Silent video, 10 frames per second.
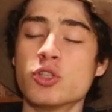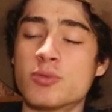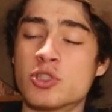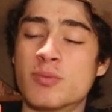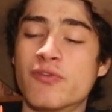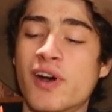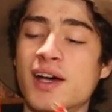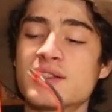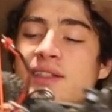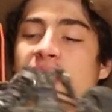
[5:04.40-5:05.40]
super
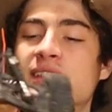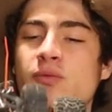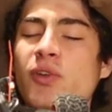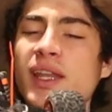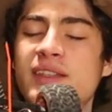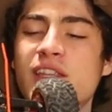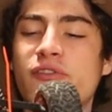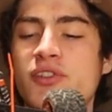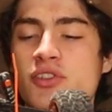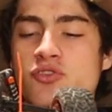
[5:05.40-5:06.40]
fast. It's really
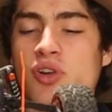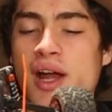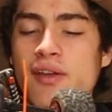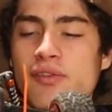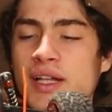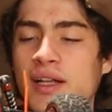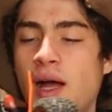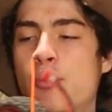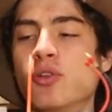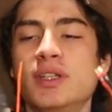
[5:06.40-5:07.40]
different to drive.
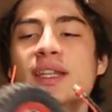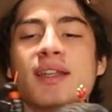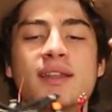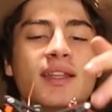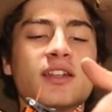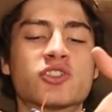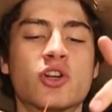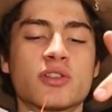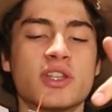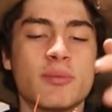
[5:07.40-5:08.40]
I put little
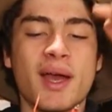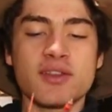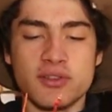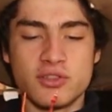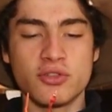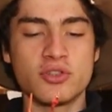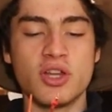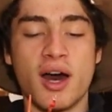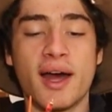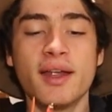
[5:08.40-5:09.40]
shocks on the back so it's not
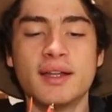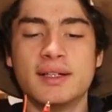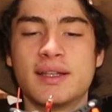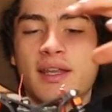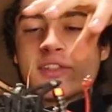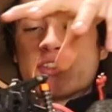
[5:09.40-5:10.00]
too high, and